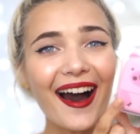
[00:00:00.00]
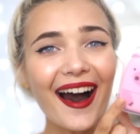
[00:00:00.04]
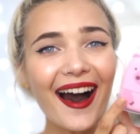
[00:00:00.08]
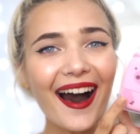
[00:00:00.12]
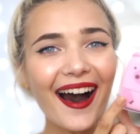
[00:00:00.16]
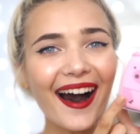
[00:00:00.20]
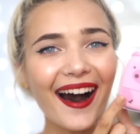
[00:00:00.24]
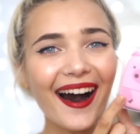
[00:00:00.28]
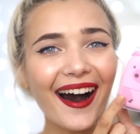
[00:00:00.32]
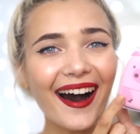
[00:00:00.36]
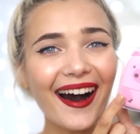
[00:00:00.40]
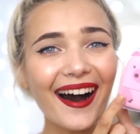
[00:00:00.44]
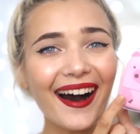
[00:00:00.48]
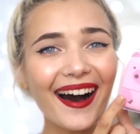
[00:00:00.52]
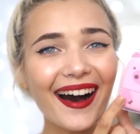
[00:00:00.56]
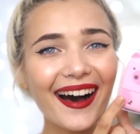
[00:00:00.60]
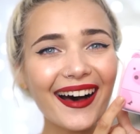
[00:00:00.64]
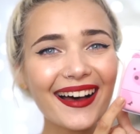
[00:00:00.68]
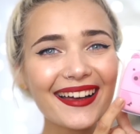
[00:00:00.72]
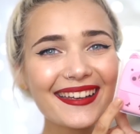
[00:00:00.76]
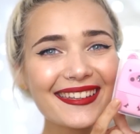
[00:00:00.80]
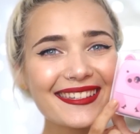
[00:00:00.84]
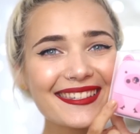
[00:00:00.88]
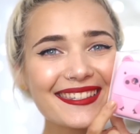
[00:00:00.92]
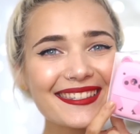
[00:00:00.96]

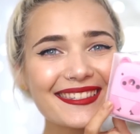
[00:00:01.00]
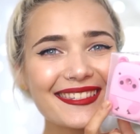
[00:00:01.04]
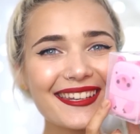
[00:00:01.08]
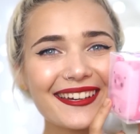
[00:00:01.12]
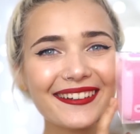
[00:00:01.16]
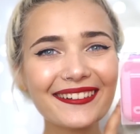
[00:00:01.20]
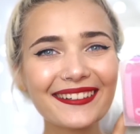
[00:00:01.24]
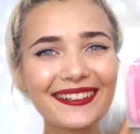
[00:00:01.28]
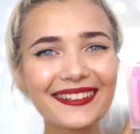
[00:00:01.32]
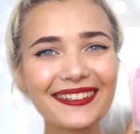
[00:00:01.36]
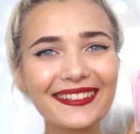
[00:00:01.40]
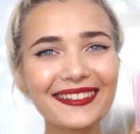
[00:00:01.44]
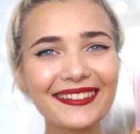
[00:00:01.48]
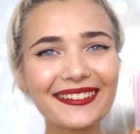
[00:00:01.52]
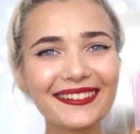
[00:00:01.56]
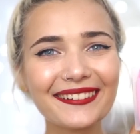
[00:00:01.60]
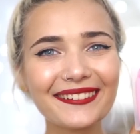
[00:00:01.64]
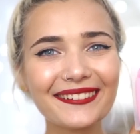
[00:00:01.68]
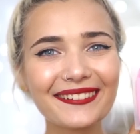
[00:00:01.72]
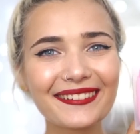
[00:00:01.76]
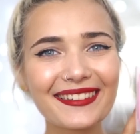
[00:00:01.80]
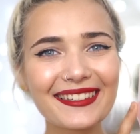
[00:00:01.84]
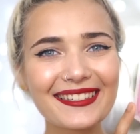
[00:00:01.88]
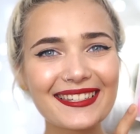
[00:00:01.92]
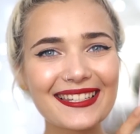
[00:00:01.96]
Oh, it's so
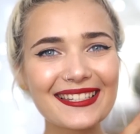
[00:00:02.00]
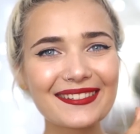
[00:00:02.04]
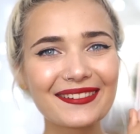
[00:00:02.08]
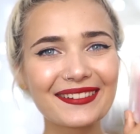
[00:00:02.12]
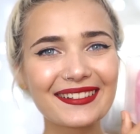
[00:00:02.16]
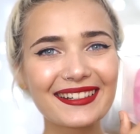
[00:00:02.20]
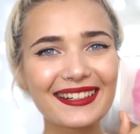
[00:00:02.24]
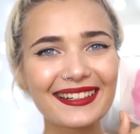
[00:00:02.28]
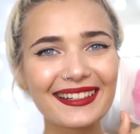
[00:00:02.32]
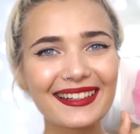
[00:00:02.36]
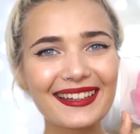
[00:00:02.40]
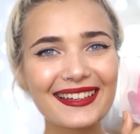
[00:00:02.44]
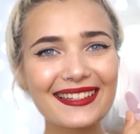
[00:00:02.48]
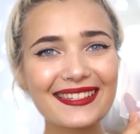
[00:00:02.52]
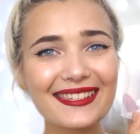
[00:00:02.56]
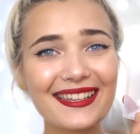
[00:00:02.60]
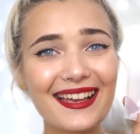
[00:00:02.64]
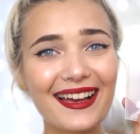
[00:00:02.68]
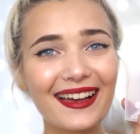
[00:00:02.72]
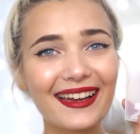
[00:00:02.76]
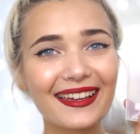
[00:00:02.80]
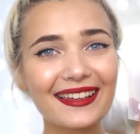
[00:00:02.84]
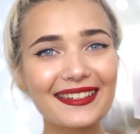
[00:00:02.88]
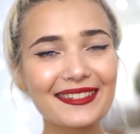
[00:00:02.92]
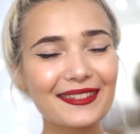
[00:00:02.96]
cute. This is what it looks
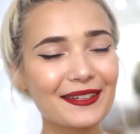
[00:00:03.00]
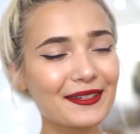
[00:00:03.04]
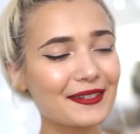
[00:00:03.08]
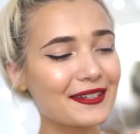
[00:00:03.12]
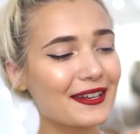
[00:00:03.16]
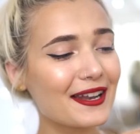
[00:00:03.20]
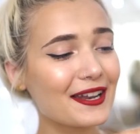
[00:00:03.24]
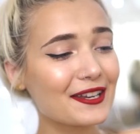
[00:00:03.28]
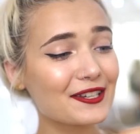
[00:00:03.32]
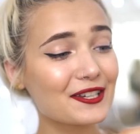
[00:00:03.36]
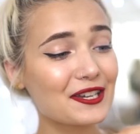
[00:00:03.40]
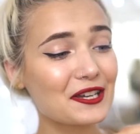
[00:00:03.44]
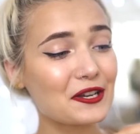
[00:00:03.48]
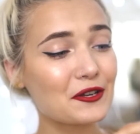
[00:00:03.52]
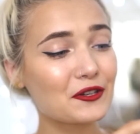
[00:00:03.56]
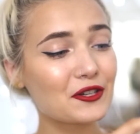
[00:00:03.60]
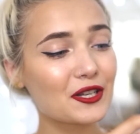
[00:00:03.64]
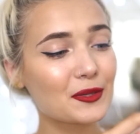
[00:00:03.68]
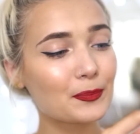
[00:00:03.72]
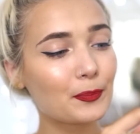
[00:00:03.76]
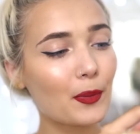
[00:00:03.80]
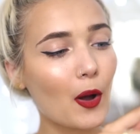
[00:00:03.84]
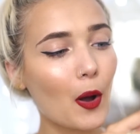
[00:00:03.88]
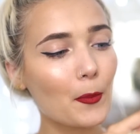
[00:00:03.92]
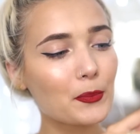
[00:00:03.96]
like. So you literally
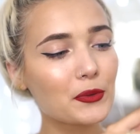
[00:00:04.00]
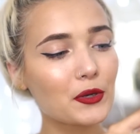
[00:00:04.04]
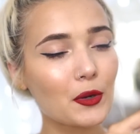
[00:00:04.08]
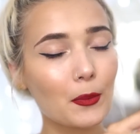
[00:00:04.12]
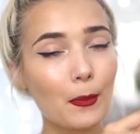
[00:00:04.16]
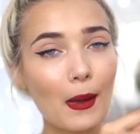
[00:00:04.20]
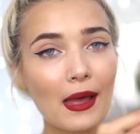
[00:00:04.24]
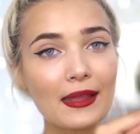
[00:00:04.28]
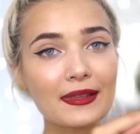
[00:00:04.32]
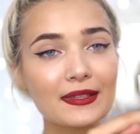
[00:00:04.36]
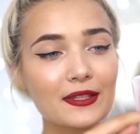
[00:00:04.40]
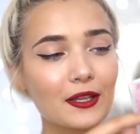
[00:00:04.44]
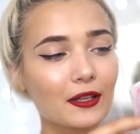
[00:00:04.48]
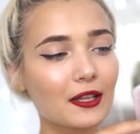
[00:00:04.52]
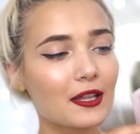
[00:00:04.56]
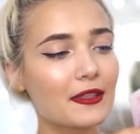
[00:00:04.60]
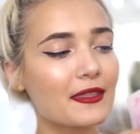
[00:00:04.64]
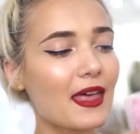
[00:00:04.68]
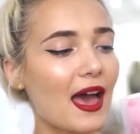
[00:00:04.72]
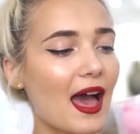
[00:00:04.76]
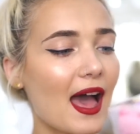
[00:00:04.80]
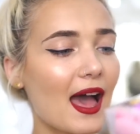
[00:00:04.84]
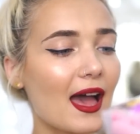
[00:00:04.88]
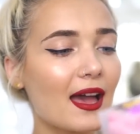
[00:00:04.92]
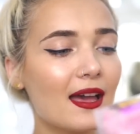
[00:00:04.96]
just pop your pencil in
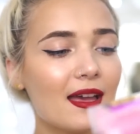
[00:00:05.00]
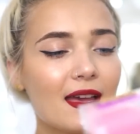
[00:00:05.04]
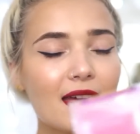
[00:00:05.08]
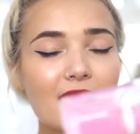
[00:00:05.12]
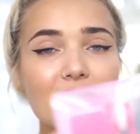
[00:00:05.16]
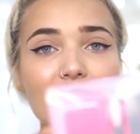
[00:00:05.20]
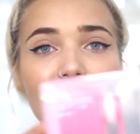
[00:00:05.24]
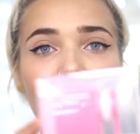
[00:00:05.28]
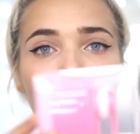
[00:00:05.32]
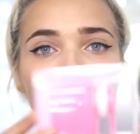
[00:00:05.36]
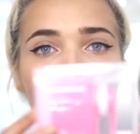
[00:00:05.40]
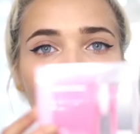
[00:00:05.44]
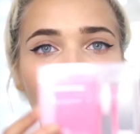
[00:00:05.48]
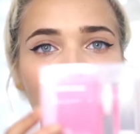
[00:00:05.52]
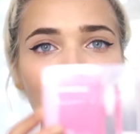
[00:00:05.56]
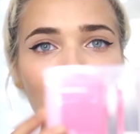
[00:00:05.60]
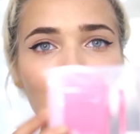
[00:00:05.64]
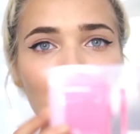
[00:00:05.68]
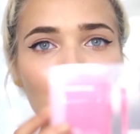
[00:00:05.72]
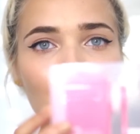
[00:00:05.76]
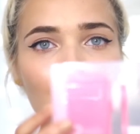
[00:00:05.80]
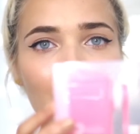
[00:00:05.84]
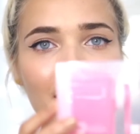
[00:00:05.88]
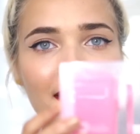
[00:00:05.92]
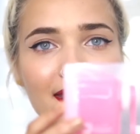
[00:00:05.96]
there, and then
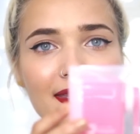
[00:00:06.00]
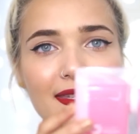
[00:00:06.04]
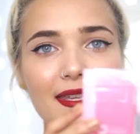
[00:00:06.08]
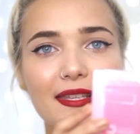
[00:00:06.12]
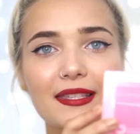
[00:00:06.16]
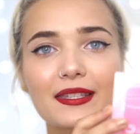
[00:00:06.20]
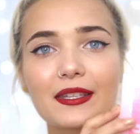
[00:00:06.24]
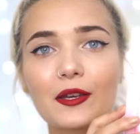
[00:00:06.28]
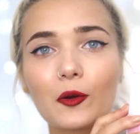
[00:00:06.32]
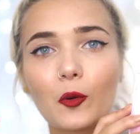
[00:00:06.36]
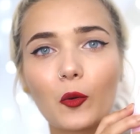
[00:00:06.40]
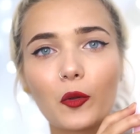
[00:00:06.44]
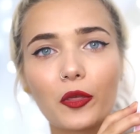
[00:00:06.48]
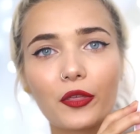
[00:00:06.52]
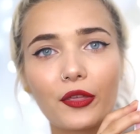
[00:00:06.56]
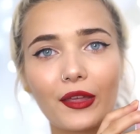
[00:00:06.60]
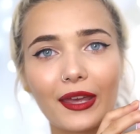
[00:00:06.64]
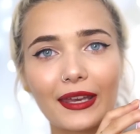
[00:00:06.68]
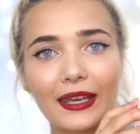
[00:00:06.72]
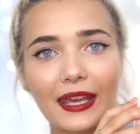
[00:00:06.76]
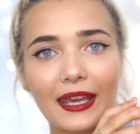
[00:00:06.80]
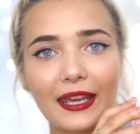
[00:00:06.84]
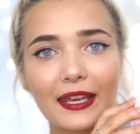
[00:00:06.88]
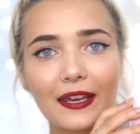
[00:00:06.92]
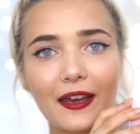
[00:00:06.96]
you twist this little
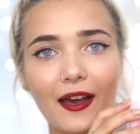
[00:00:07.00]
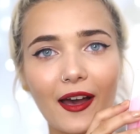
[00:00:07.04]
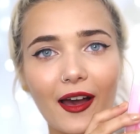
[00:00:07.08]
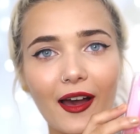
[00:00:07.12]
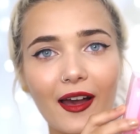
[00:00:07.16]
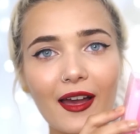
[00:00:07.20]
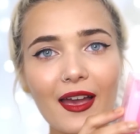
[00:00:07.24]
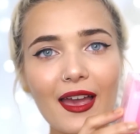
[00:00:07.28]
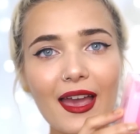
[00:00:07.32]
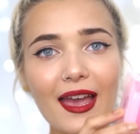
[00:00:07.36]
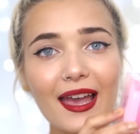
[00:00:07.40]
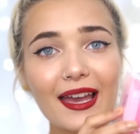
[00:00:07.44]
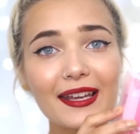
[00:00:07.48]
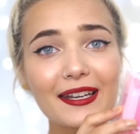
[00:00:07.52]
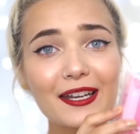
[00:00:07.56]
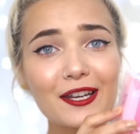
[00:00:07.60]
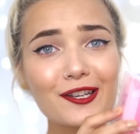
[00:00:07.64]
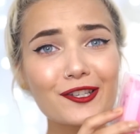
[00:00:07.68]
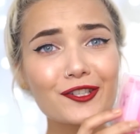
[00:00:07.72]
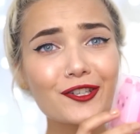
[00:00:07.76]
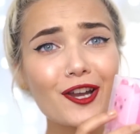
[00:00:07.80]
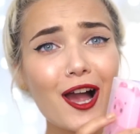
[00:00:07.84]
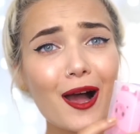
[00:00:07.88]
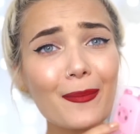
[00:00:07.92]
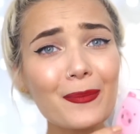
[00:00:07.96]
thing here, and it
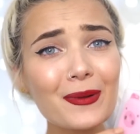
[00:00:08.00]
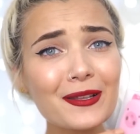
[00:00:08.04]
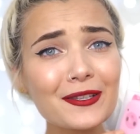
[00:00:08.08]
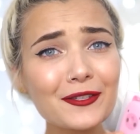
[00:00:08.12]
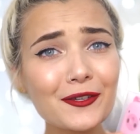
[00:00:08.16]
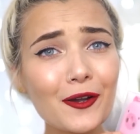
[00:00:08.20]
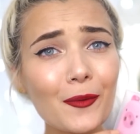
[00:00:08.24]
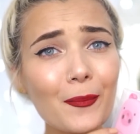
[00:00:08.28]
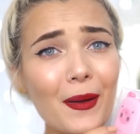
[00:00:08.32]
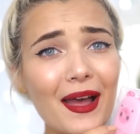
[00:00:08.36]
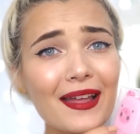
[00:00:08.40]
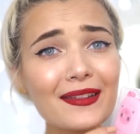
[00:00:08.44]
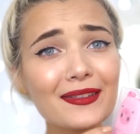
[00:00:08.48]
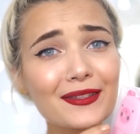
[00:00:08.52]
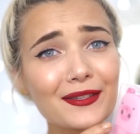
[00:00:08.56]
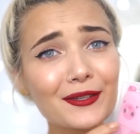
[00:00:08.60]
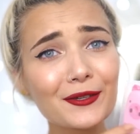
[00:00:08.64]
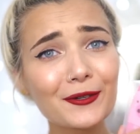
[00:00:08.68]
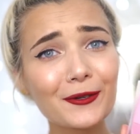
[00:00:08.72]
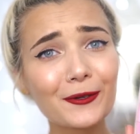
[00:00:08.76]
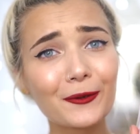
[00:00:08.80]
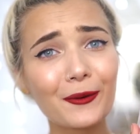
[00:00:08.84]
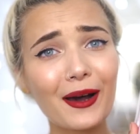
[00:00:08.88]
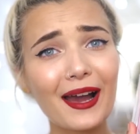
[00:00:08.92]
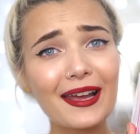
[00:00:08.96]
sharpens your
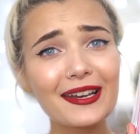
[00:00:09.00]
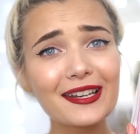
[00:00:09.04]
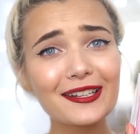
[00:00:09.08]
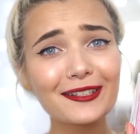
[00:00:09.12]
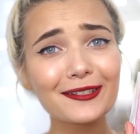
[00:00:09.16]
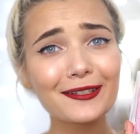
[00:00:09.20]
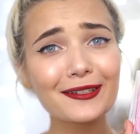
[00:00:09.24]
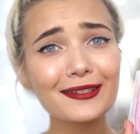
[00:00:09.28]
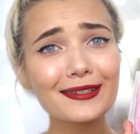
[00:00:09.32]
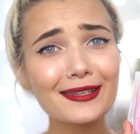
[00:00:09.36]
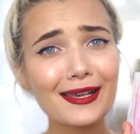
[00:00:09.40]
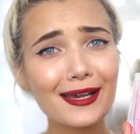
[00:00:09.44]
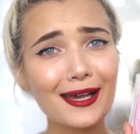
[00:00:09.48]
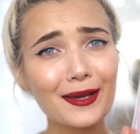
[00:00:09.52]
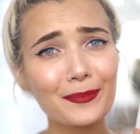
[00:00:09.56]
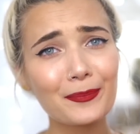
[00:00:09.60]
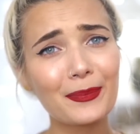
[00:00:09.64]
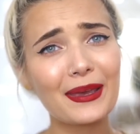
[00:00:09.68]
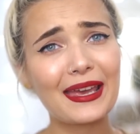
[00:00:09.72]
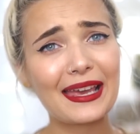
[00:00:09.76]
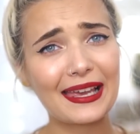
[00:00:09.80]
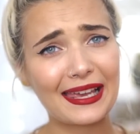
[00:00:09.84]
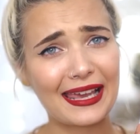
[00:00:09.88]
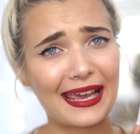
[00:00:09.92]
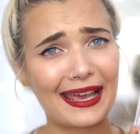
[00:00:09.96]
pencil, and it looks like a
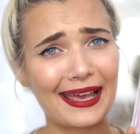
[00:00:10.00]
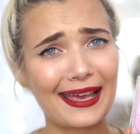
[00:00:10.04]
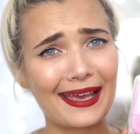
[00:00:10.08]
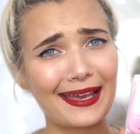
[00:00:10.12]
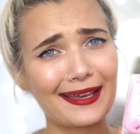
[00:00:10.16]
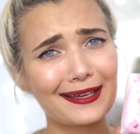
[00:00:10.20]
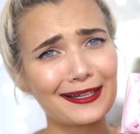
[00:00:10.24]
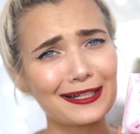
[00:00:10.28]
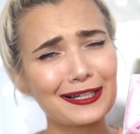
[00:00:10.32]
piggy.